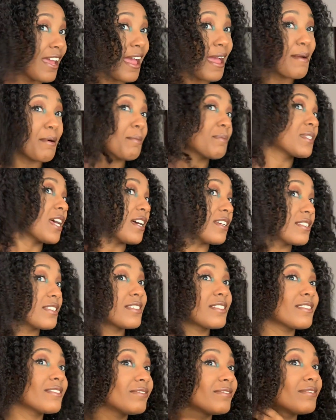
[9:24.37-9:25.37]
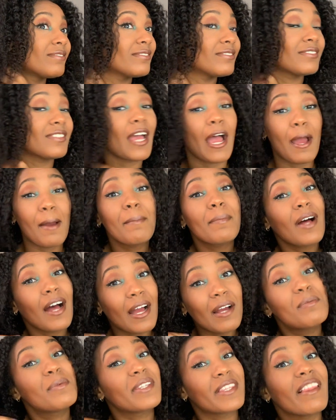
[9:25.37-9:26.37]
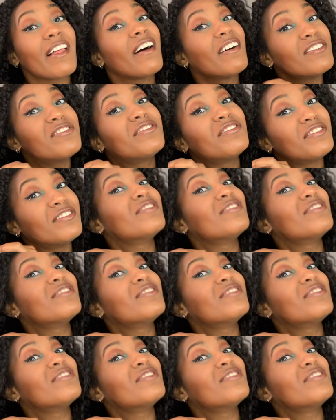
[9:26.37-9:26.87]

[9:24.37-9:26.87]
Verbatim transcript: am obsessed. I'm I'm in love.